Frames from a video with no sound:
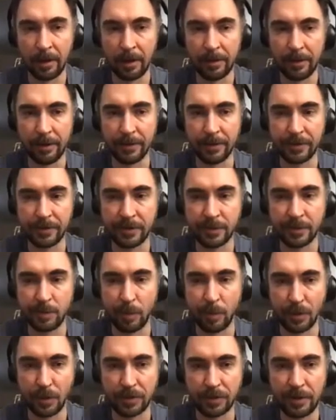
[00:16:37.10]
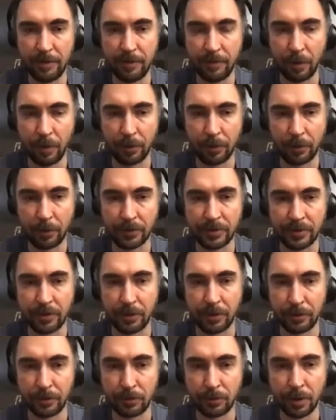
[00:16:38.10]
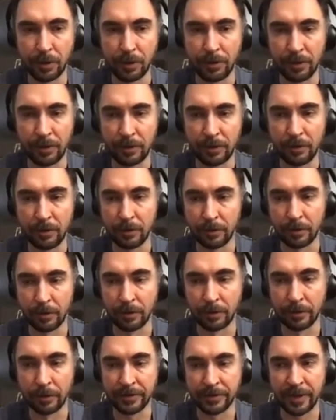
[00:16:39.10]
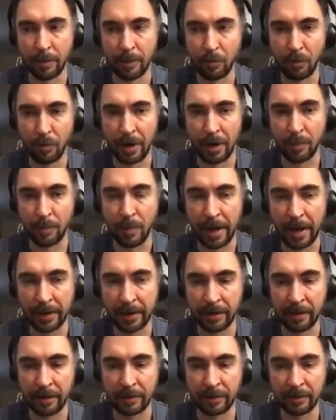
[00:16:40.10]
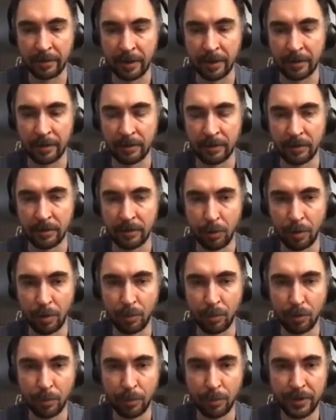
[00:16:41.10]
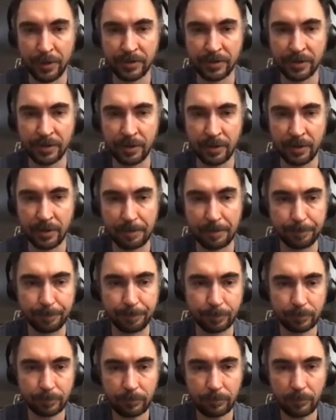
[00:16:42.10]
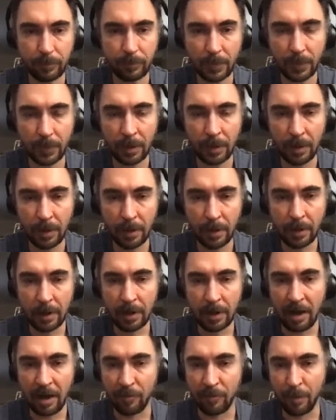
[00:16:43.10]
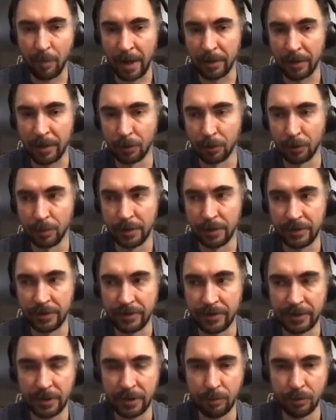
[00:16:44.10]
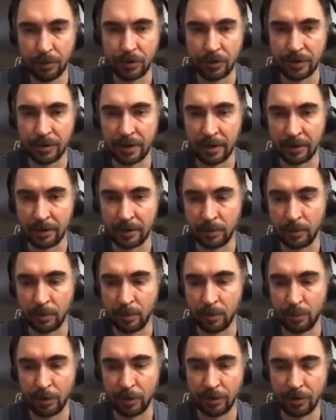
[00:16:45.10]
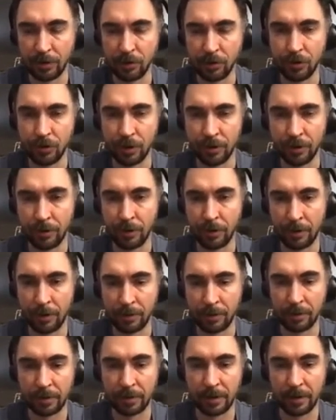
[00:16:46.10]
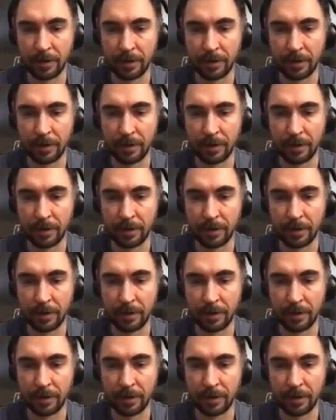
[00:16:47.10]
It's mostly focused on running the Samurai backend and the Whirlpool mixer. Have MyNode BTC, which is like pretty general.